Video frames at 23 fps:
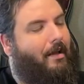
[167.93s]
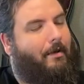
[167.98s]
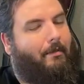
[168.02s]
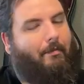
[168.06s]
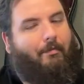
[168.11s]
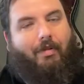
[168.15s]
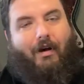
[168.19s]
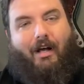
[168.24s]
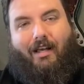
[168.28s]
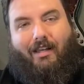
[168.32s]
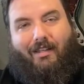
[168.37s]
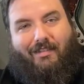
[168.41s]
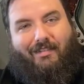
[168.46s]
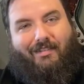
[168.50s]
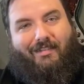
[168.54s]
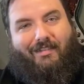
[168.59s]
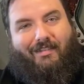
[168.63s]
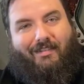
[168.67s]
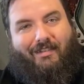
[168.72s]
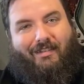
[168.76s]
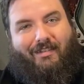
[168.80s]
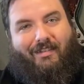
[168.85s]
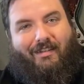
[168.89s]
But
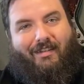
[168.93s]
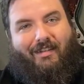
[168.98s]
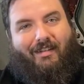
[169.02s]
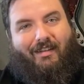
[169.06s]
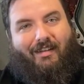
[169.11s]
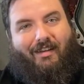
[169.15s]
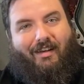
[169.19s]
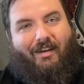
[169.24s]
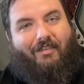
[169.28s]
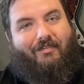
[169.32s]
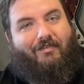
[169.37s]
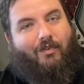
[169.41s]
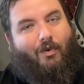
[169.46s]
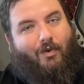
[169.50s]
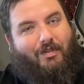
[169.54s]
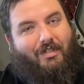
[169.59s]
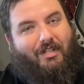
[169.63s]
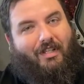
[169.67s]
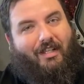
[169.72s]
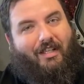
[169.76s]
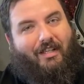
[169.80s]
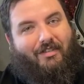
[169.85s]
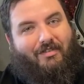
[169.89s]

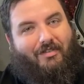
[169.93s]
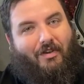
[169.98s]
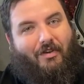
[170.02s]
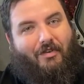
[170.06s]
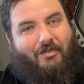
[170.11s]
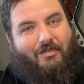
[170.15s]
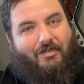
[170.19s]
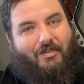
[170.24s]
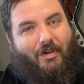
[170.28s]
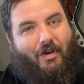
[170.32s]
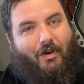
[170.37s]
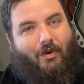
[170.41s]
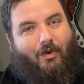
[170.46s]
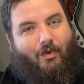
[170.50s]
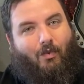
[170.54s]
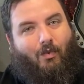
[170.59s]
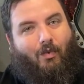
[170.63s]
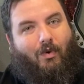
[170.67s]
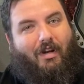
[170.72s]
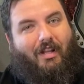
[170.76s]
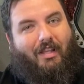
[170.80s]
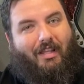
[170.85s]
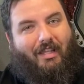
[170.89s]
unfortunately, it's also
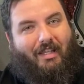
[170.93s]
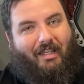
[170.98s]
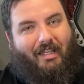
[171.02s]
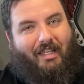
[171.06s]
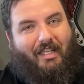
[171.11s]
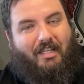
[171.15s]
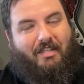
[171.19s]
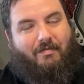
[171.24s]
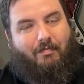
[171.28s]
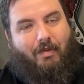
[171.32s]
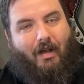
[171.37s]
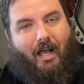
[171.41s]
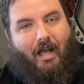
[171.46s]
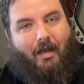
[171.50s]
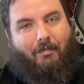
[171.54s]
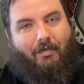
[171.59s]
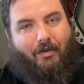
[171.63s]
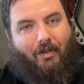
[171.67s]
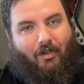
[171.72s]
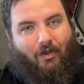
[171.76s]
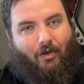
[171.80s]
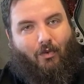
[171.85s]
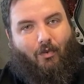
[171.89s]
one of the least
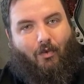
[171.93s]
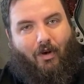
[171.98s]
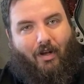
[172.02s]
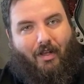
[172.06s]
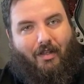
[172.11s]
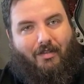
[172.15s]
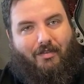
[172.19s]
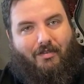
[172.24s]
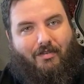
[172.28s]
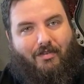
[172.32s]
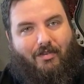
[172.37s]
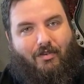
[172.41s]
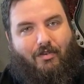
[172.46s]
popular ones.